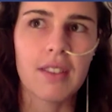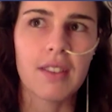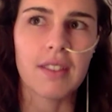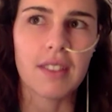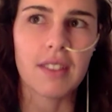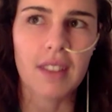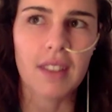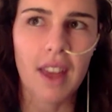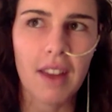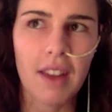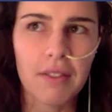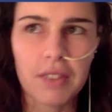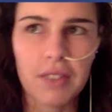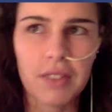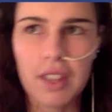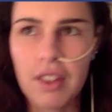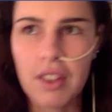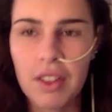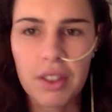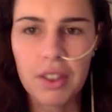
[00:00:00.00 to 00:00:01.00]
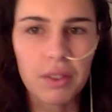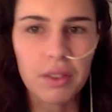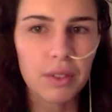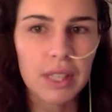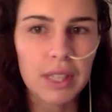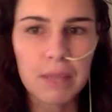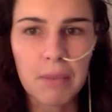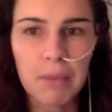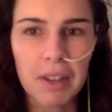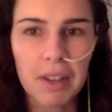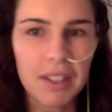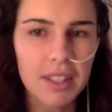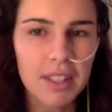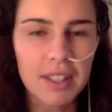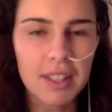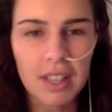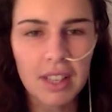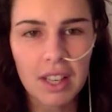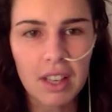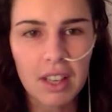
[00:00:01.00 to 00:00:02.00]
every 3 months
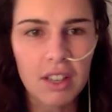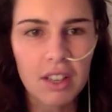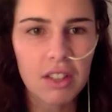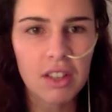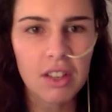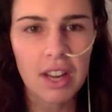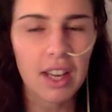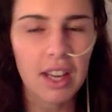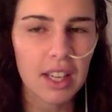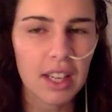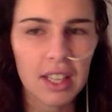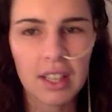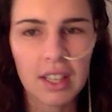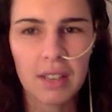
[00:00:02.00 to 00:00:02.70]
ish, 80,